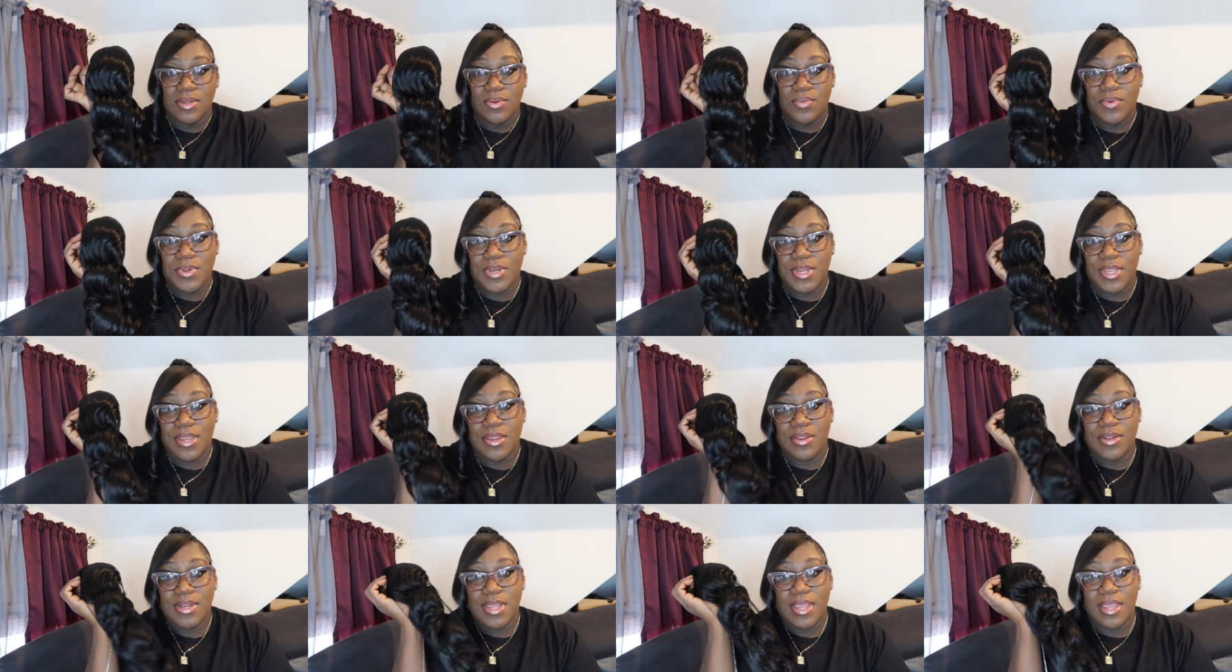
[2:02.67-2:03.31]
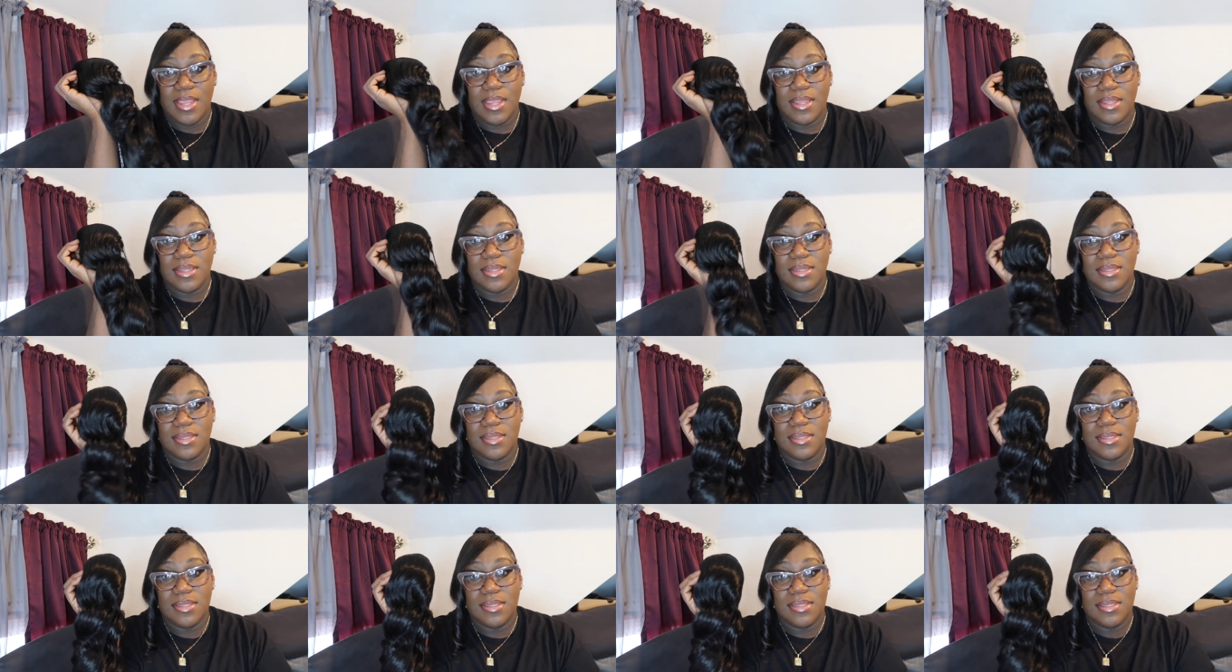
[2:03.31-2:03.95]
with a hairnet. I'm
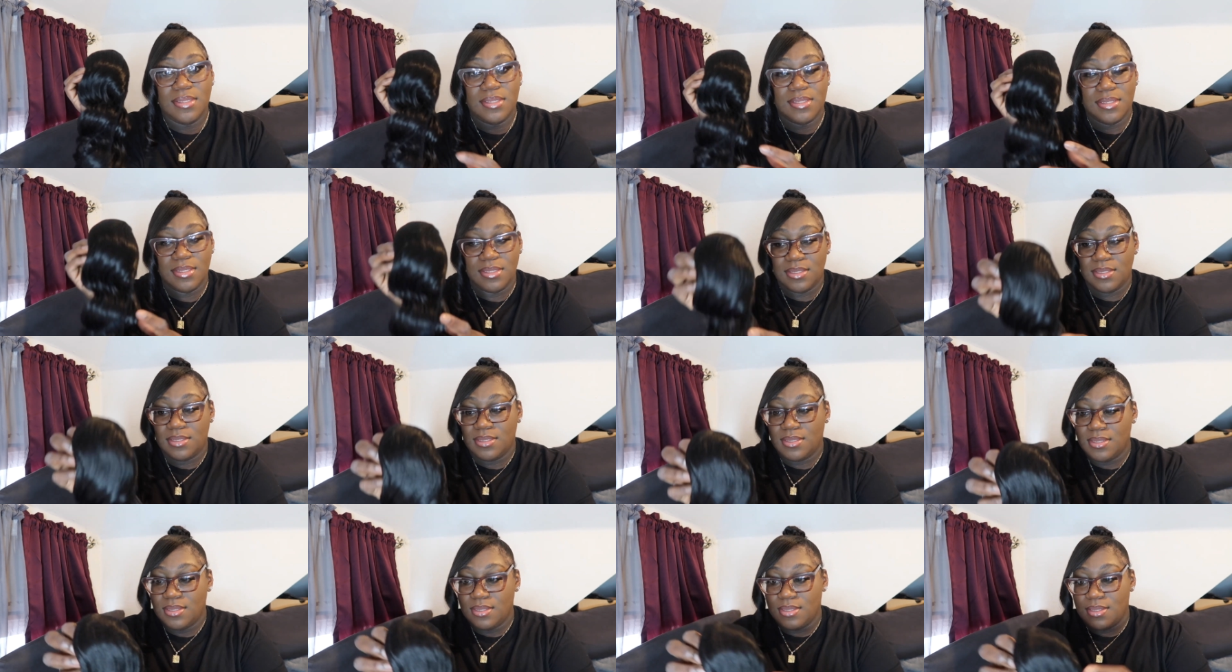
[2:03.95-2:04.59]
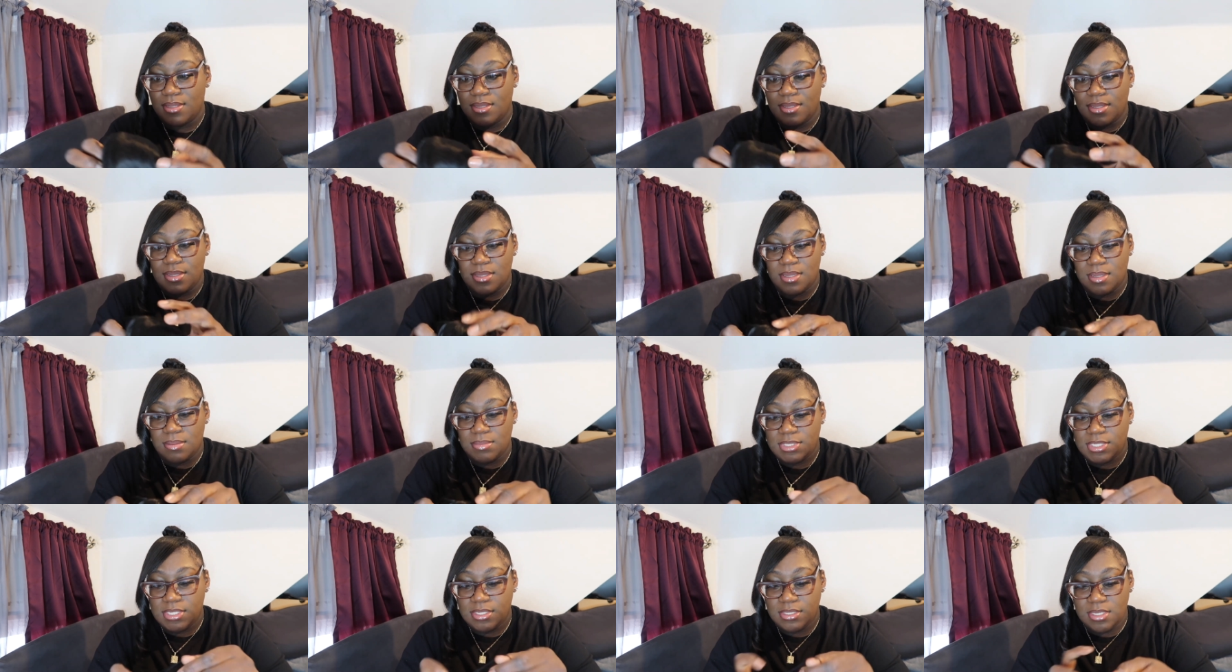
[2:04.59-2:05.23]

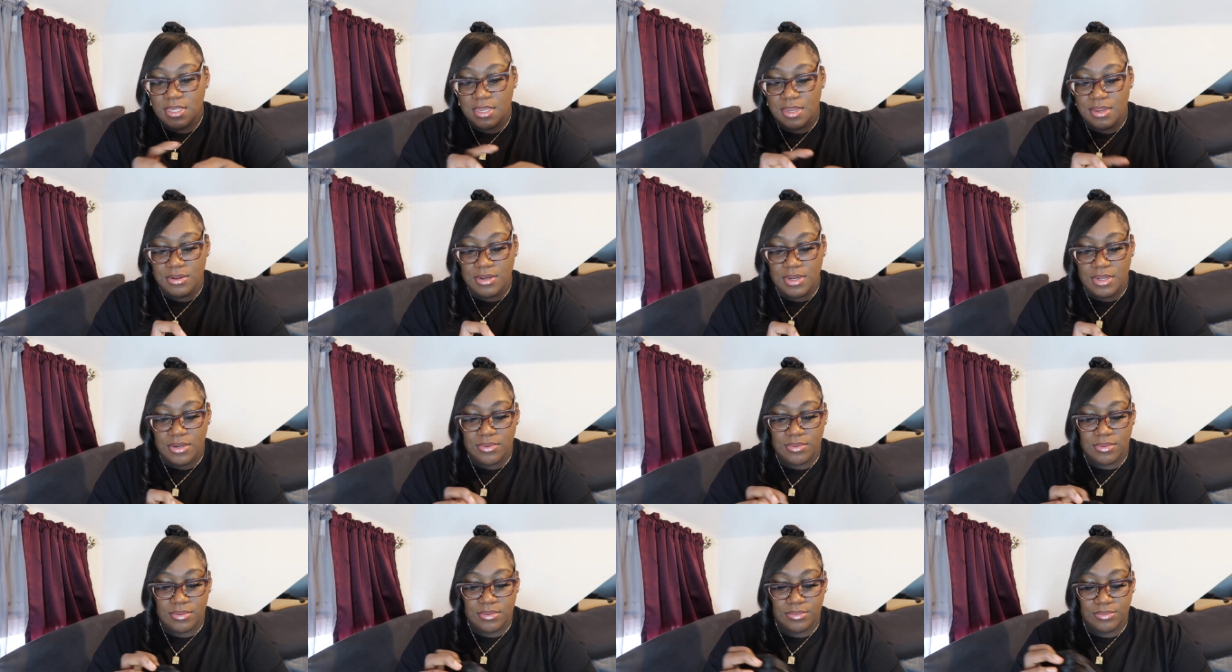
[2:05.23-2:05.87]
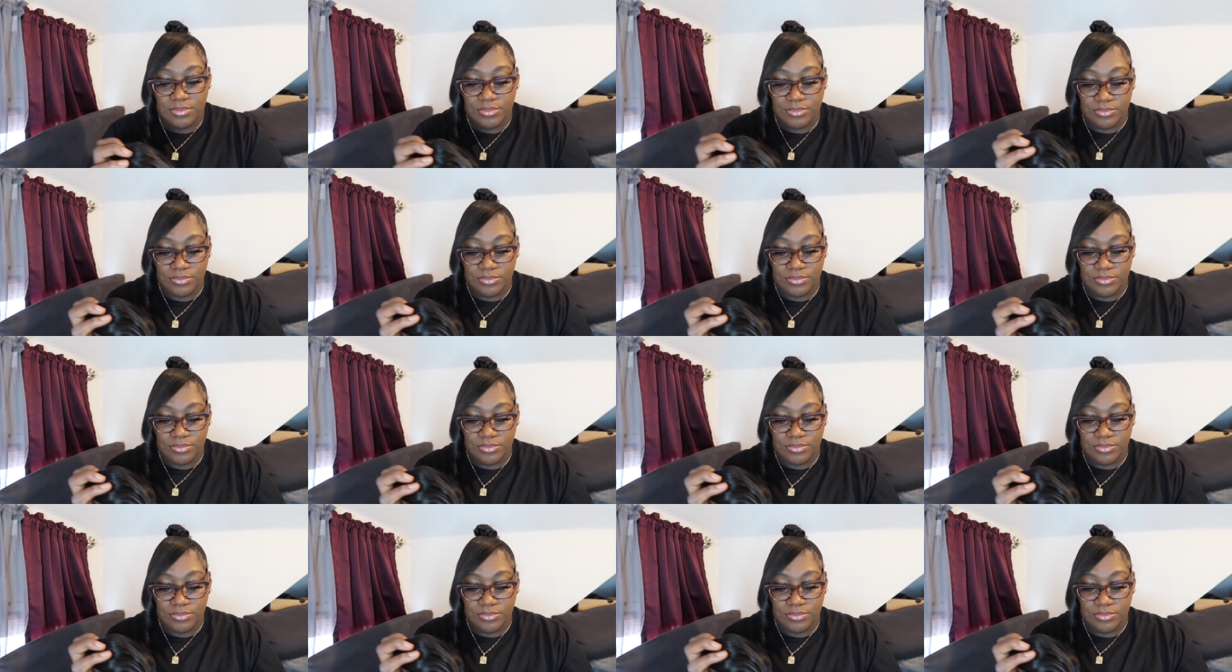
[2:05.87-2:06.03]
gonna take the hairnet off.